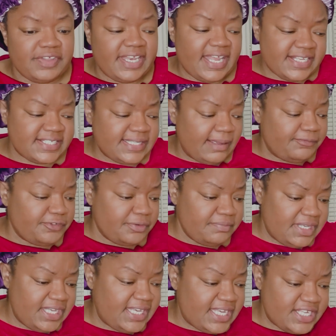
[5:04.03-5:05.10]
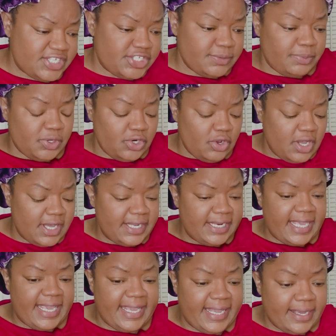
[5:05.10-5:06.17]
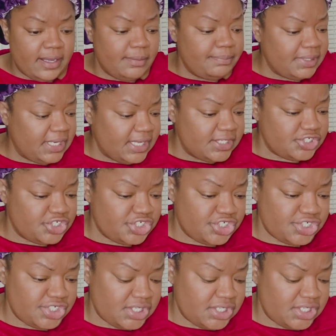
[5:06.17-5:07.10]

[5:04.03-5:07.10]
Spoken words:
next step for me is to put on a blush.